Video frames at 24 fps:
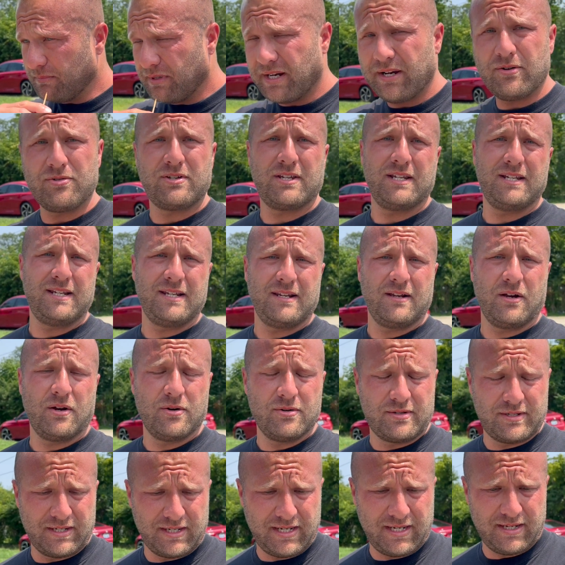
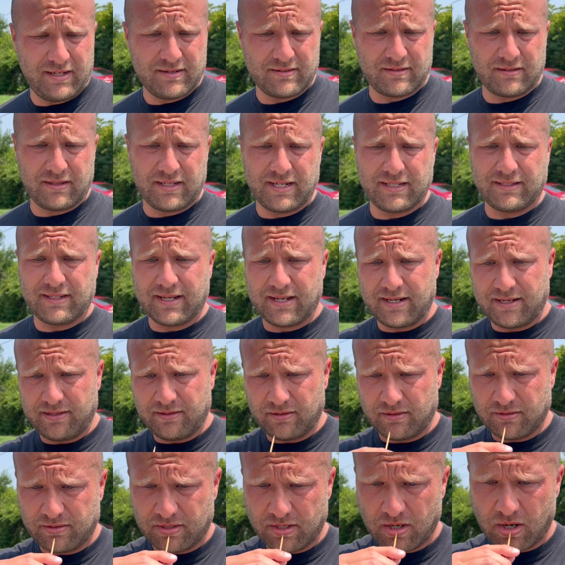OCD doesn't like that
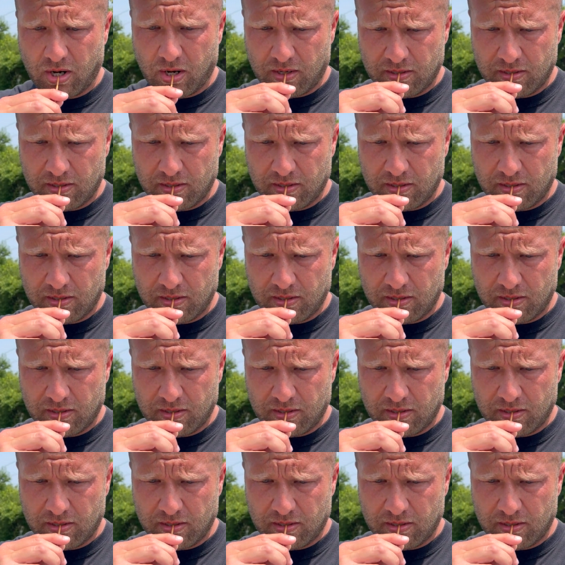either. So